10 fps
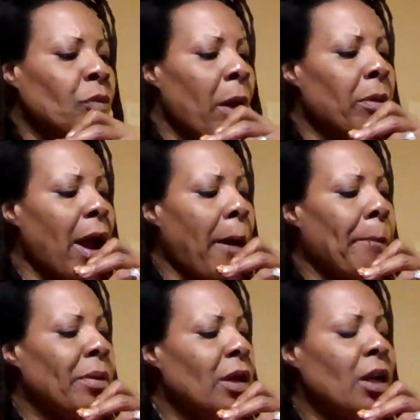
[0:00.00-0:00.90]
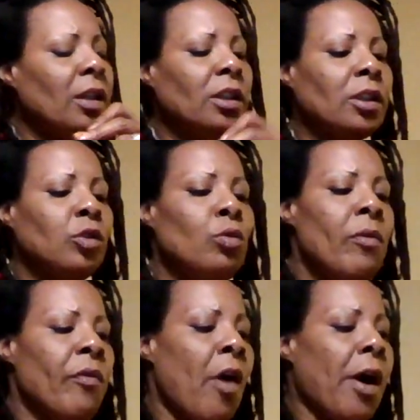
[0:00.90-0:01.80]
I'm like, Lilith, you
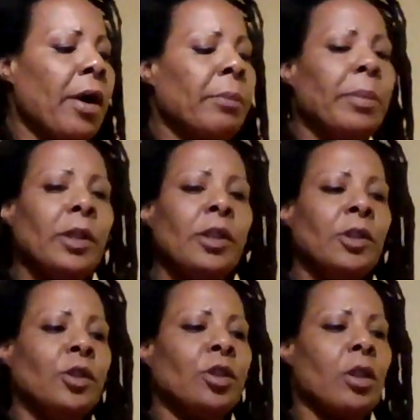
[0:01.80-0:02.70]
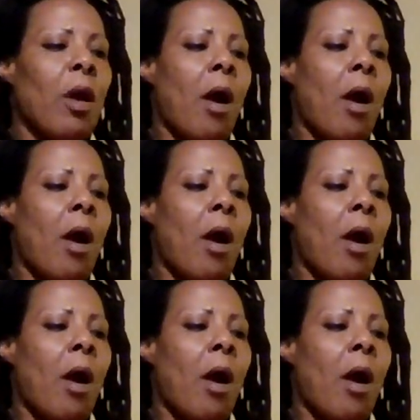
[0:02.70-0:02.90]
fucking bitch.